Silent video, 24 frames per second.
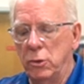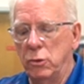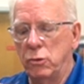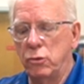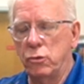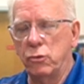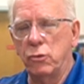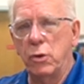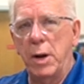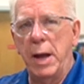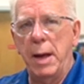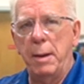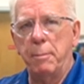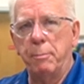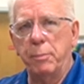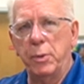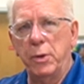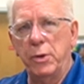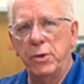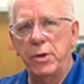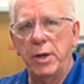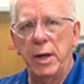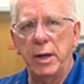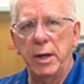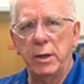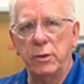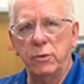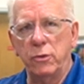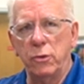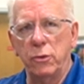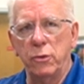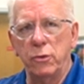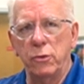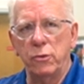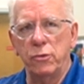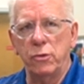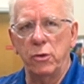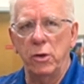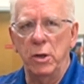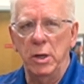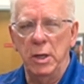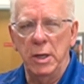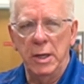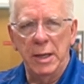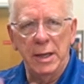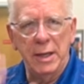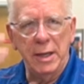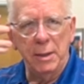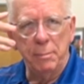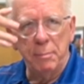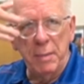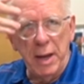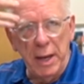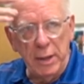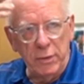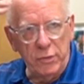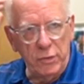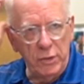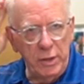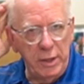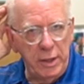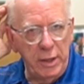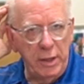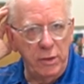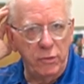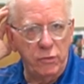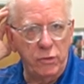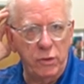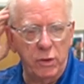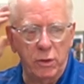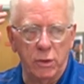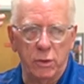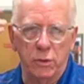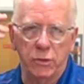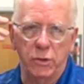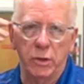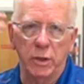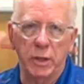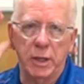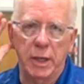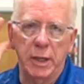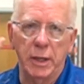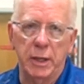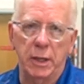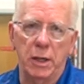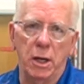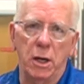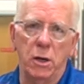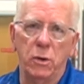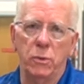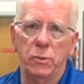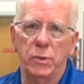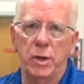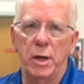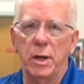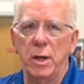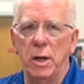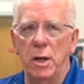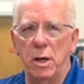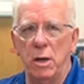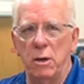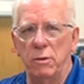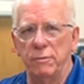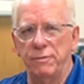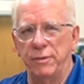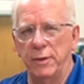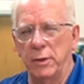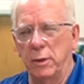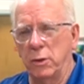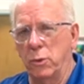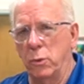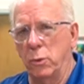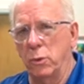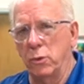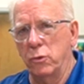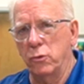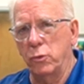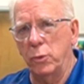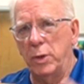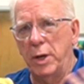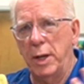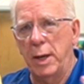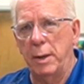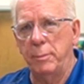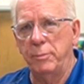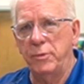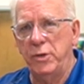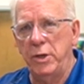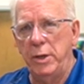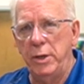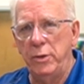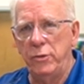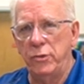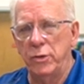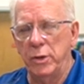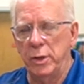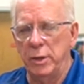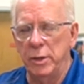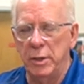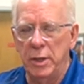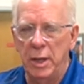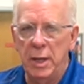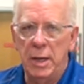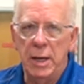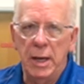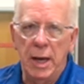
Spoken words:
strap protectors. It makes it easier to get on and off, and of course, when I'm teaching,